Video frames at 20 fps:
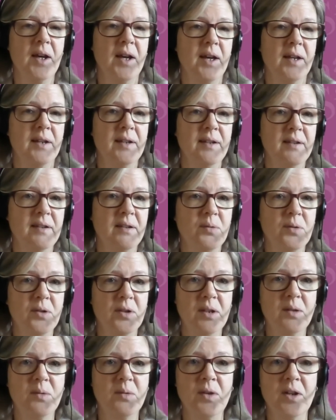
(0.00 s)
This is what
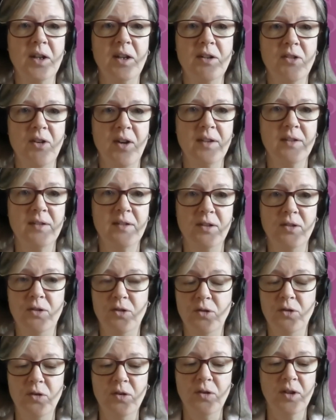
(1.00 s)
it will address in New
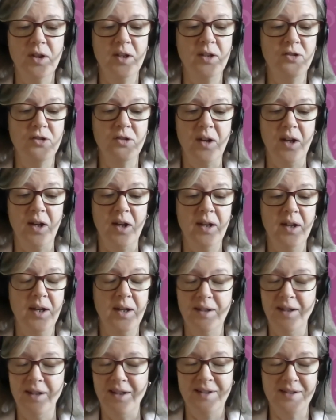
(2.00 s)
York in July,
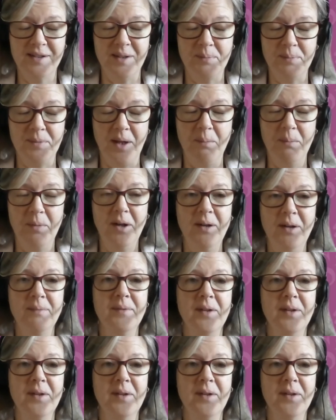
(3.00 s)
in September,